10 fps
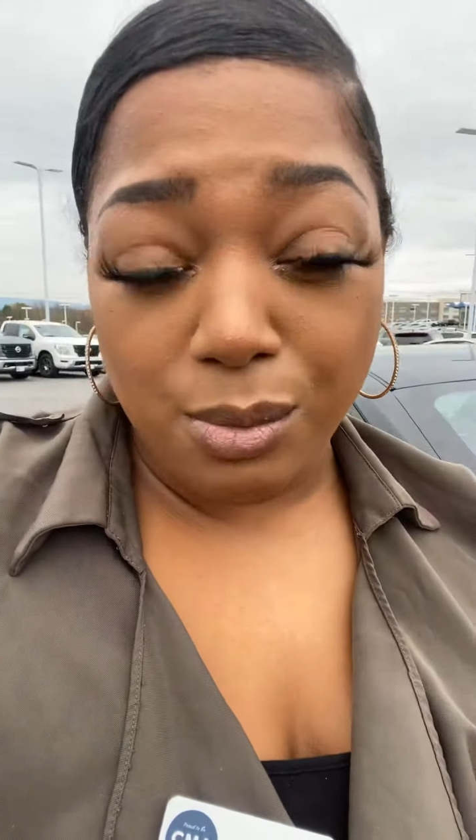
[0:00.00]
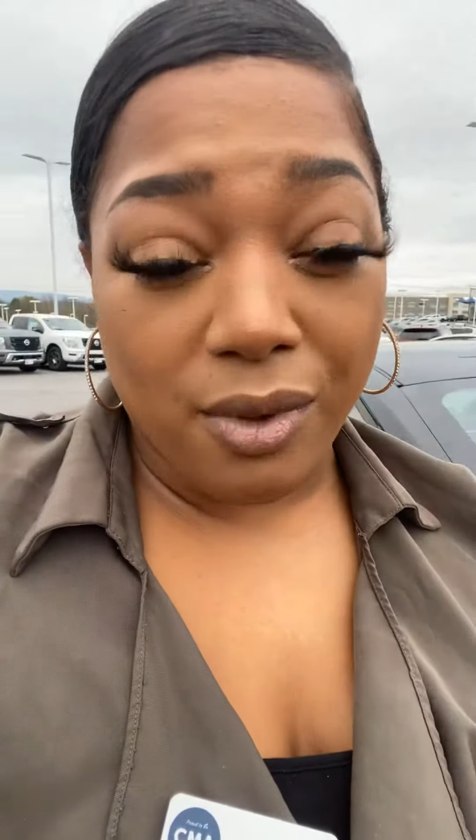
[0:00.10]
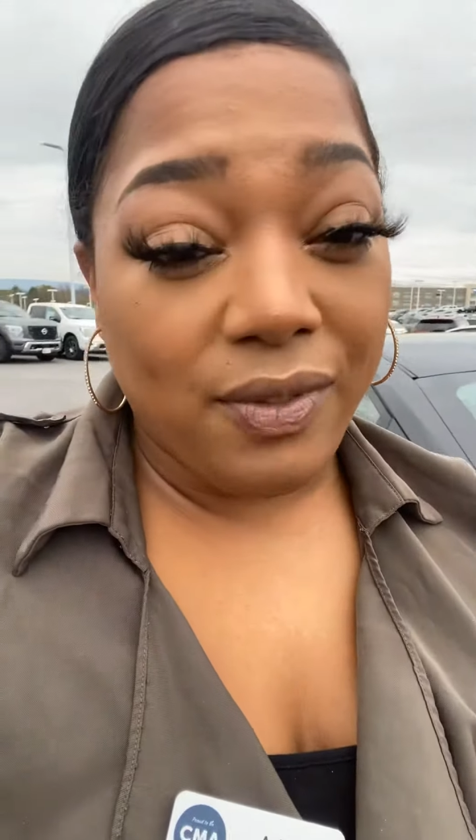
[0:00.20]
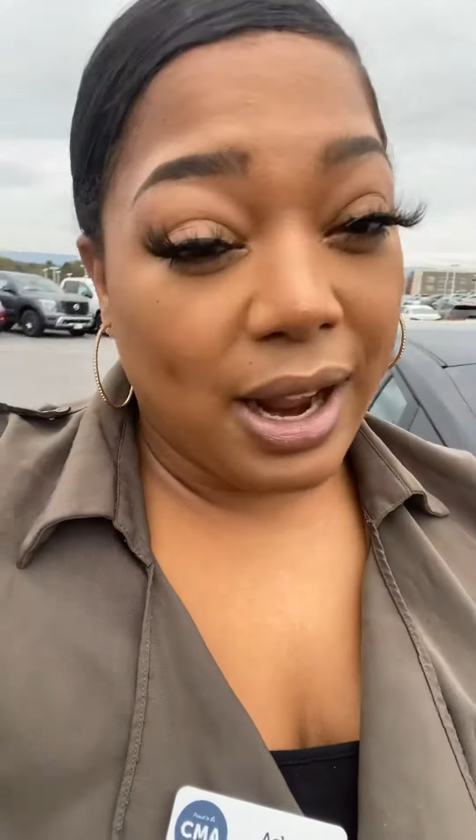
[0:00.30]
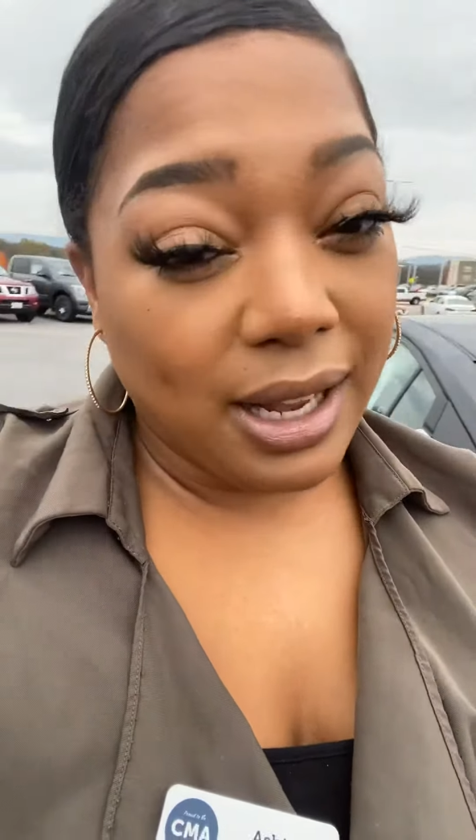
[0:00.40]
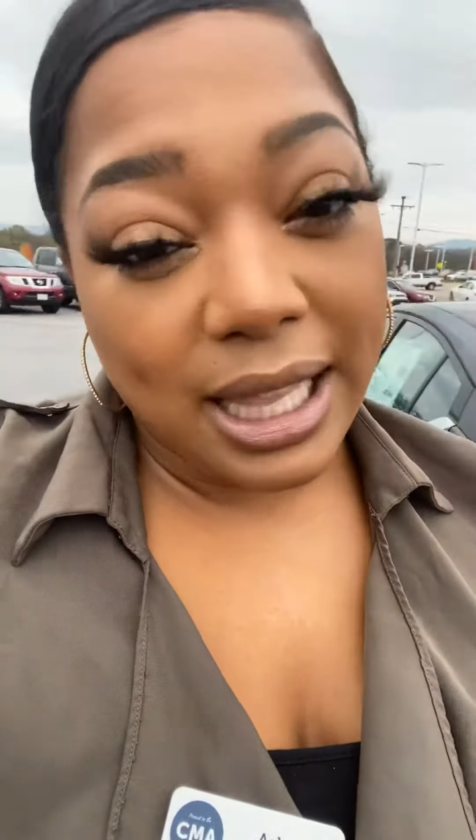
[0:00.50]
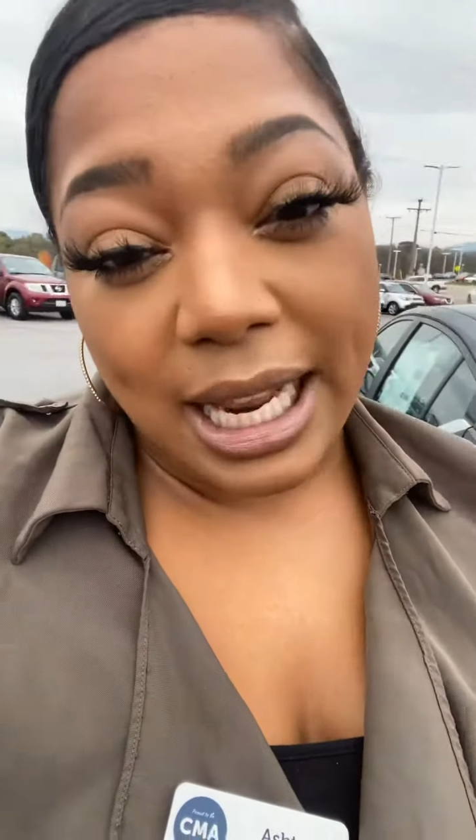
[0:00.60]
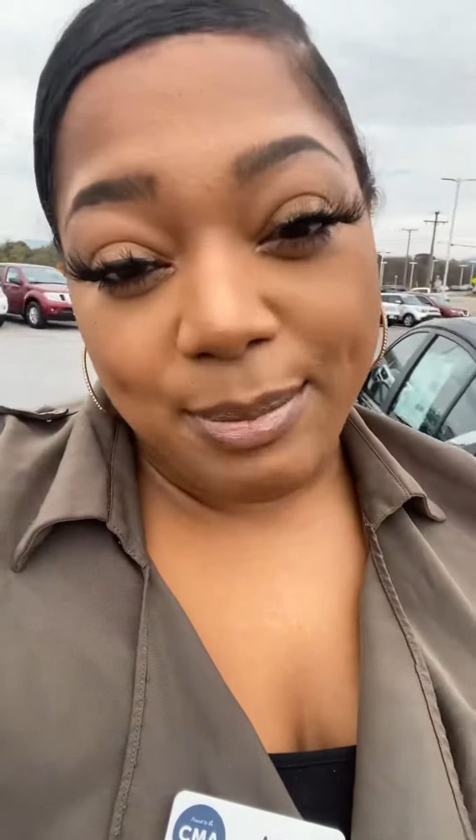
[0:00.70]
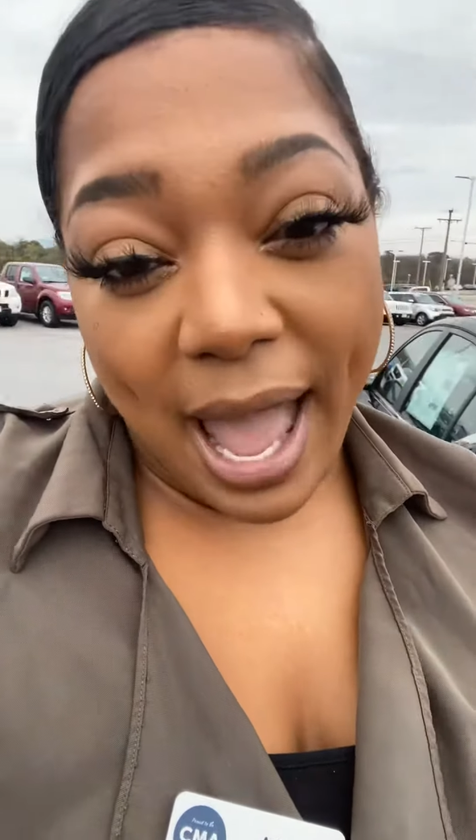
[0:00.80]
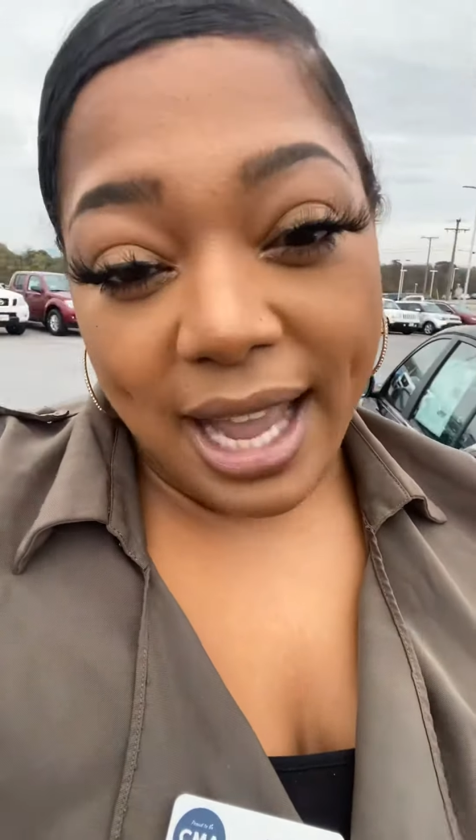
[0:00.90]
We're very
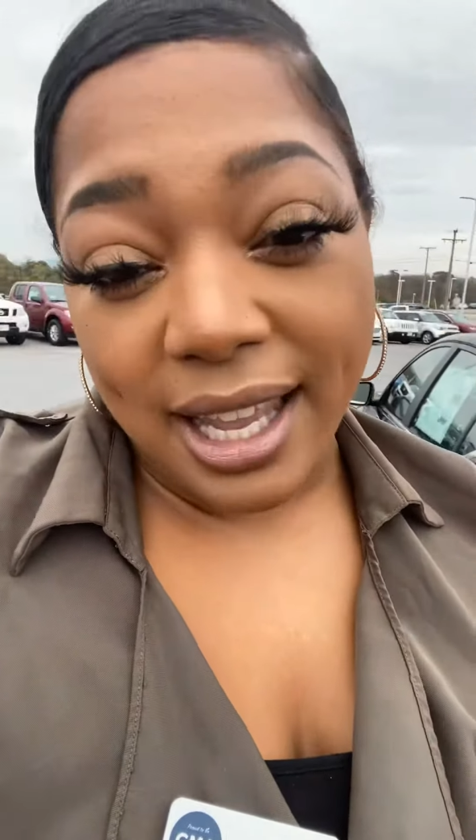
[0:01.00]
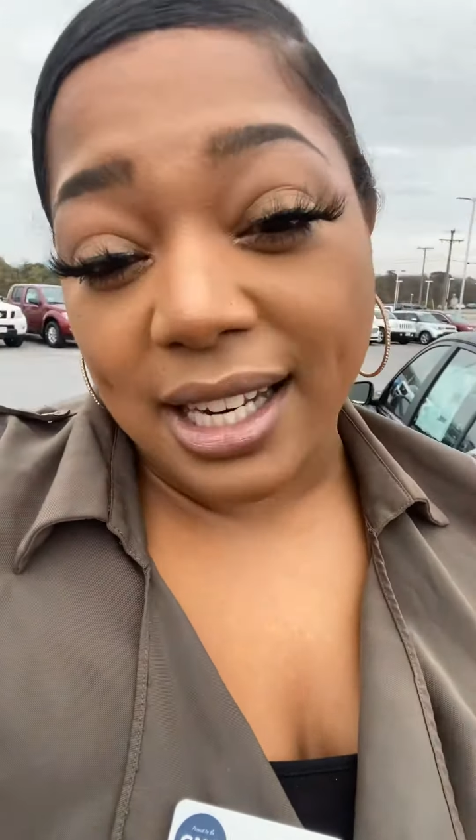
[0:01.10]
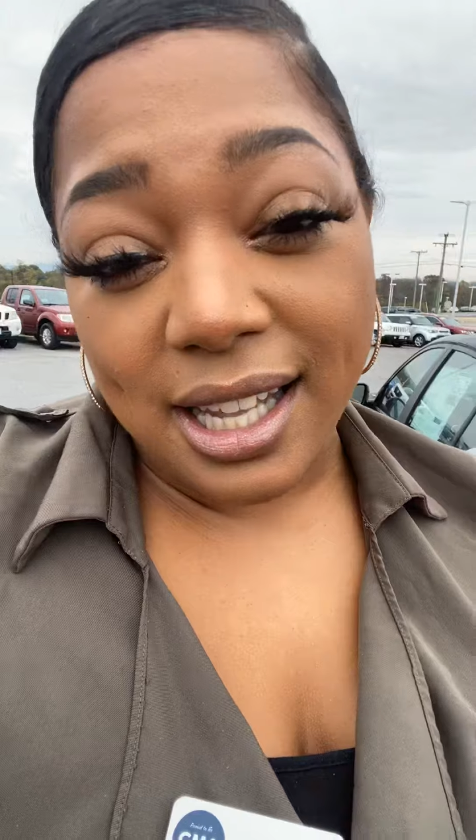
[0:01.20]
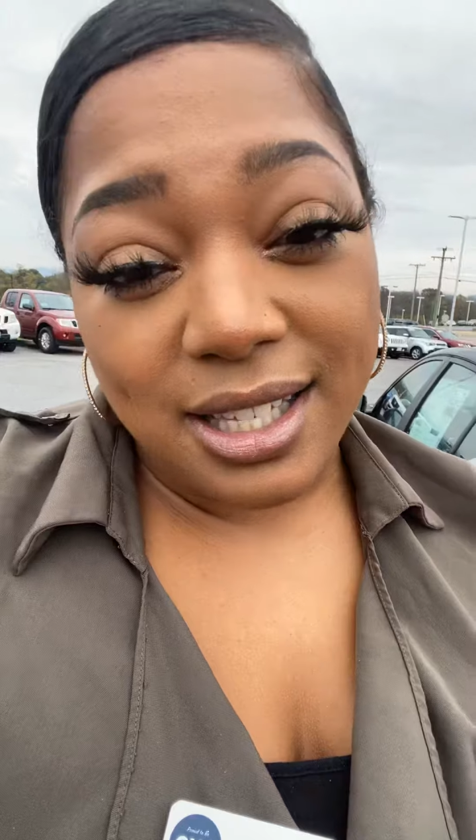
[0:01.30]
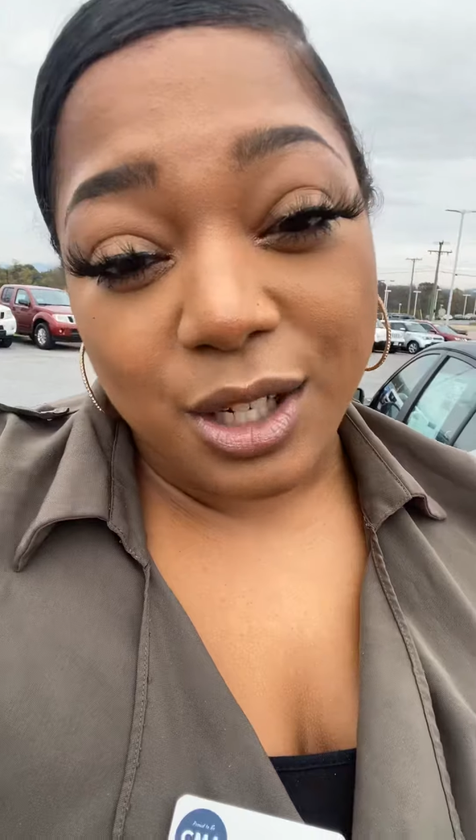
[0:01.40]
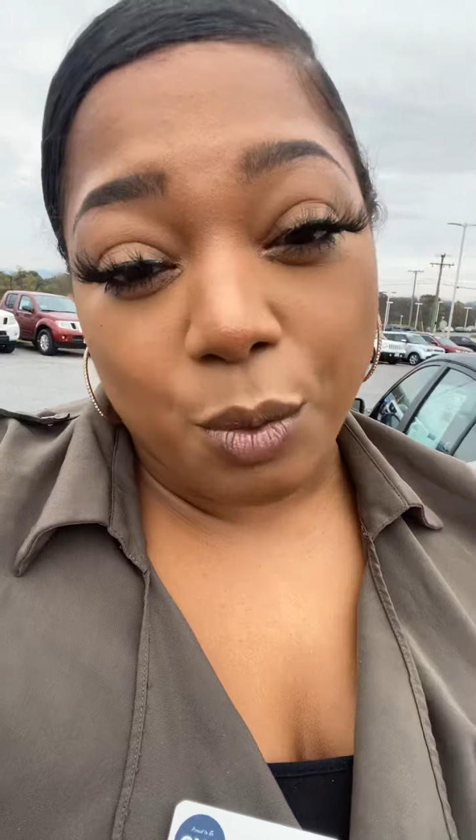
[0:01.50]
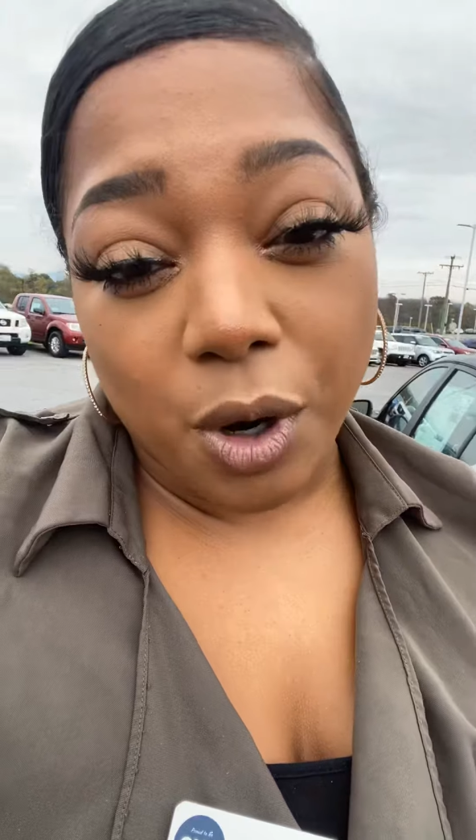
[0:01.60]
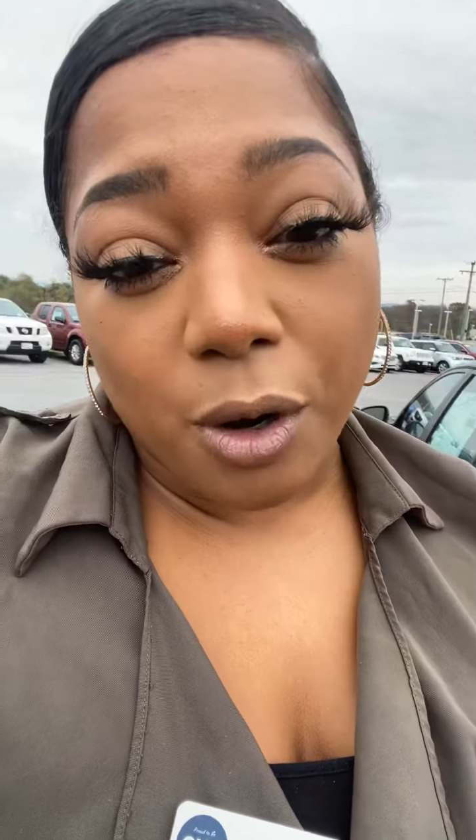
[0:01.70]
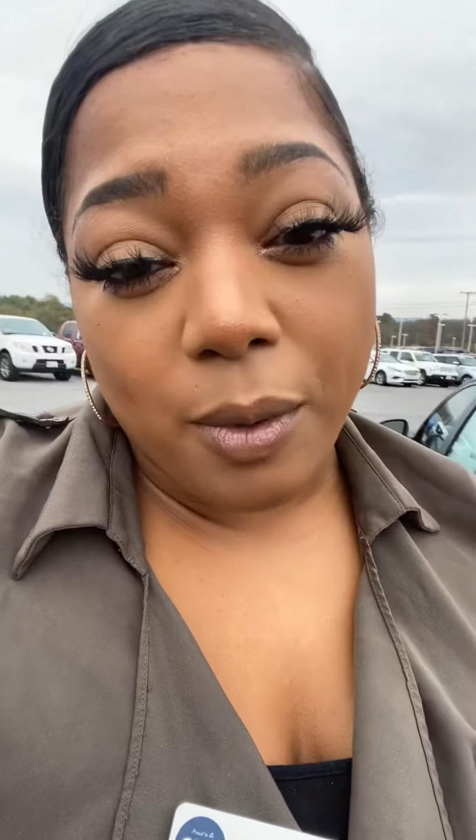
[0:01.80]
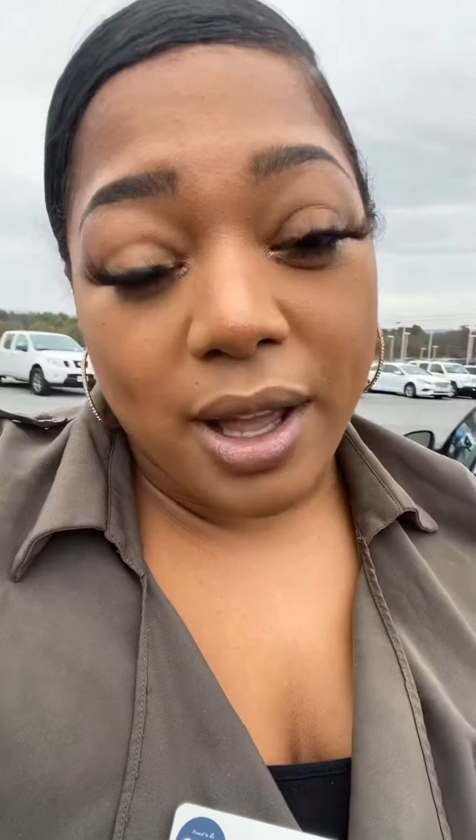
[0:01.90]
laid back and easy to
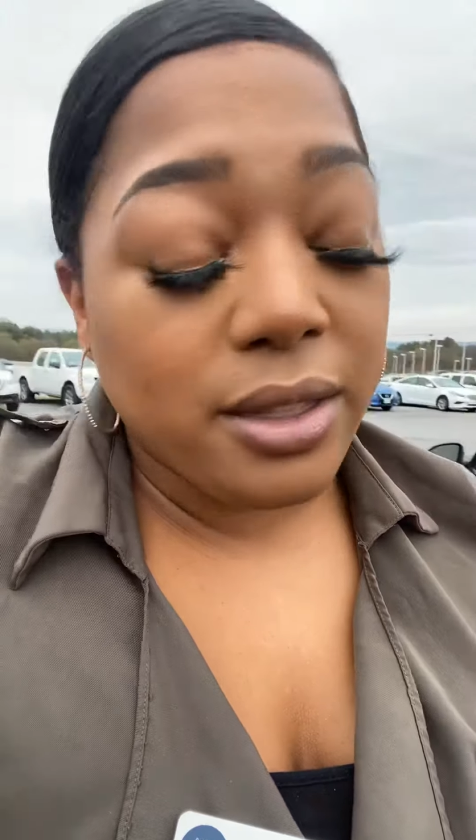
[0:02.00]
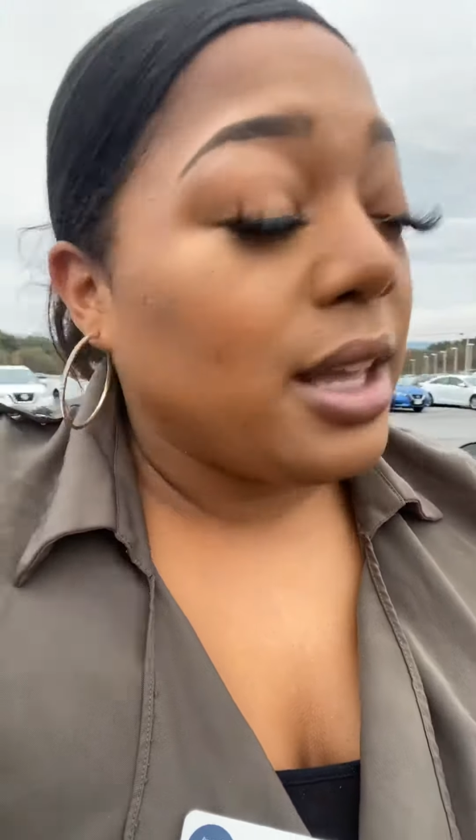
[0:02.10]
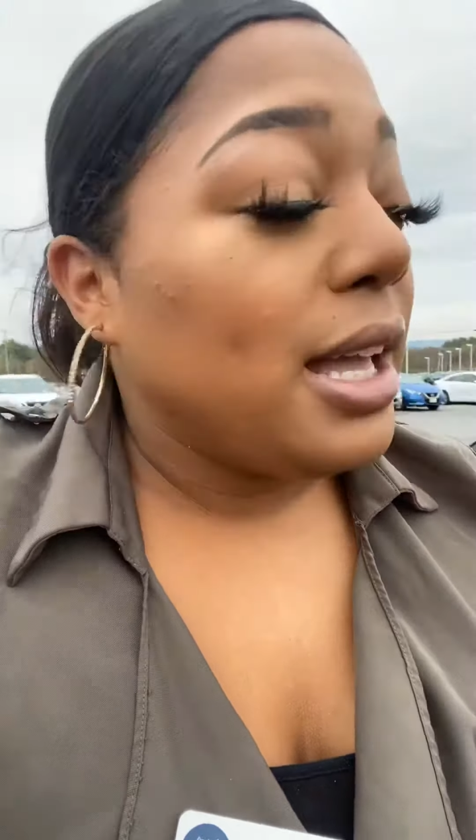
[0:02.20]
work with.